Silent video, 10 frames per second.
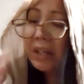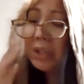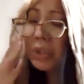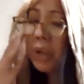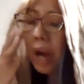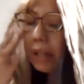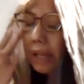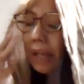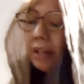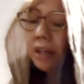you
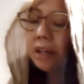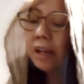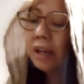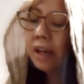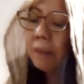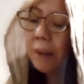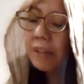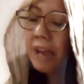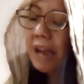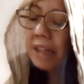talking about
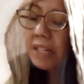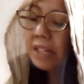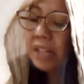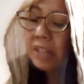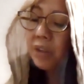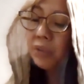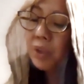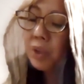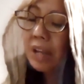the accident of you